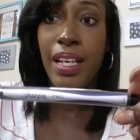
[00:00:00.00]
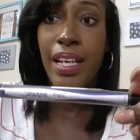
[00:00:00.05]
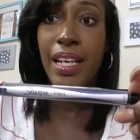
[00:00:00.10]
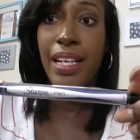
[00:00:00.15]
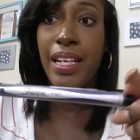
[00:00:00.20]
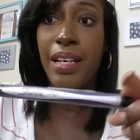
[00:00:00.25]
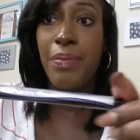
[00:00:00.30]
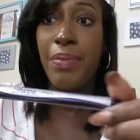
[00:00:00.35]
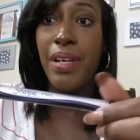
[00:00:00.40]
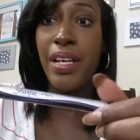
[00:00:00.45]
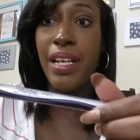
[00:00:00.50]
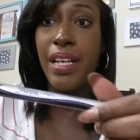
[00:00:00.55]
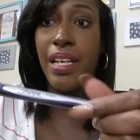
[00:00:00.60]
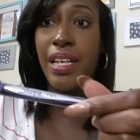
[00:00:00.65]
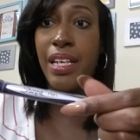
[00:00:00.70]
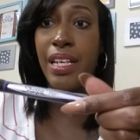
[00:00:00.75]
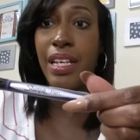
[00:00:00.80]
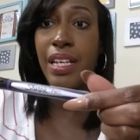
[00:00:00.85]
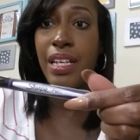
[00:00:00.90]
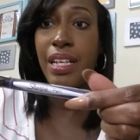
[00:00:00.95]
And I
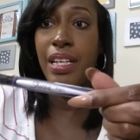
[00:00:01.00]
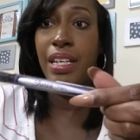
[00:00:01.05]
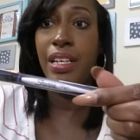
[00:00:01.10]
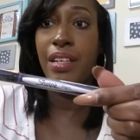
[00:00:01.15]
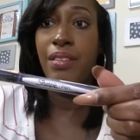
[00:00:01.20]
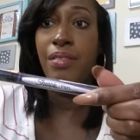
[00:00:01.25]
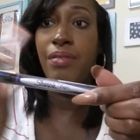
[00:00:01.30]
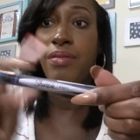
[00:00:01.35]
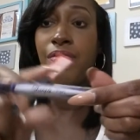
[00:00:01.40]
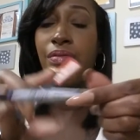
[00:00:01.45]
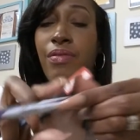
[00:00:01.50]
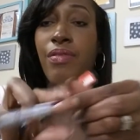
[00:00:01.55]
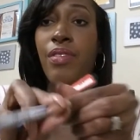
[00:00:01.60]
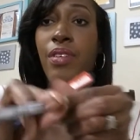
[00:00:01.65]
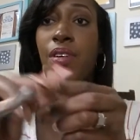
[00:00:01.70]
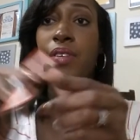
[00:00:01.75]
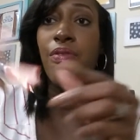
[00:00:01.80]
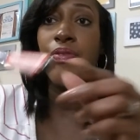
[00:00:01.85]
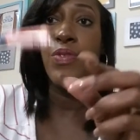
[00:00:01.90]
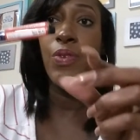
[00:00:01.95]
paid
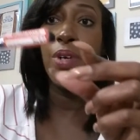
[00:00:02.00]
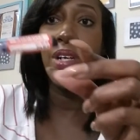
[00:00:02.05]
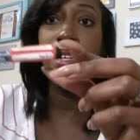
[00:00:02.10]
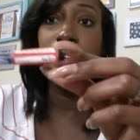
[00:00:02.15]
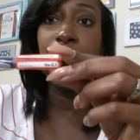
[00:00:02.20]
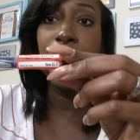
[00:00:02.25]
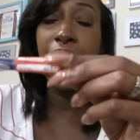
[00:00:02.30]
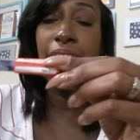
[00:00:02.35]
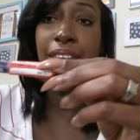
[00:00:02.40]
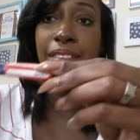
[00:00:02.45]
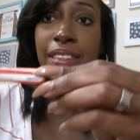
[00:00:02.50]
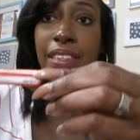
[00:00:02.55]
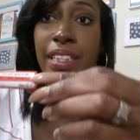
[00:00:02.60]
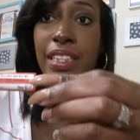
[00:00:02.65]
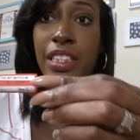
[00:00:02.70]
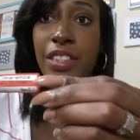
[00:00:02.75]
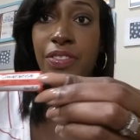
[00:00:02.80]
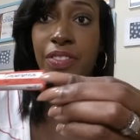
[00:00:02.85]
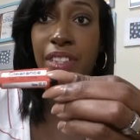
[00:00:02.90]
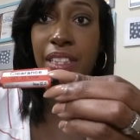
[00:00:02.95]
45
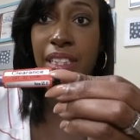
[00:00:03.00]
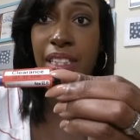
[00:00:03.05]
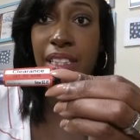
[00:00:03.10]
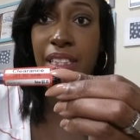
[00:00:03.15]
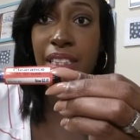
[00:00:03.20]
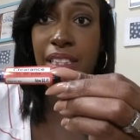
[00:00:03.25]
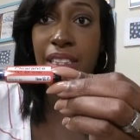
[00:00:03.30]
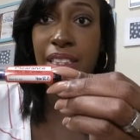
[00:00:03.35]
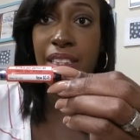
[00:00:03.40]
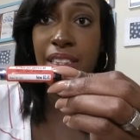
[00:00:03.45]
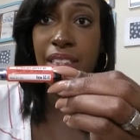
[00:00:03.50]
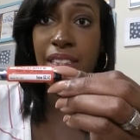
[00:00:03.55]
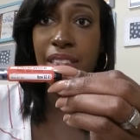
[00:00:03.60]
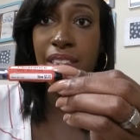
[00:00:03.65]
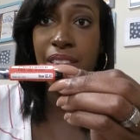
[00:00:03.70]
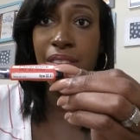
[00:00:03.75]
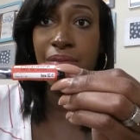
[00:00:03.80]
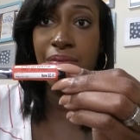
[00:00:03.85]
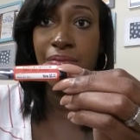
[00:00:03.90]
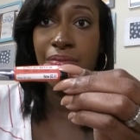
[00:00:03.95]
cents for these.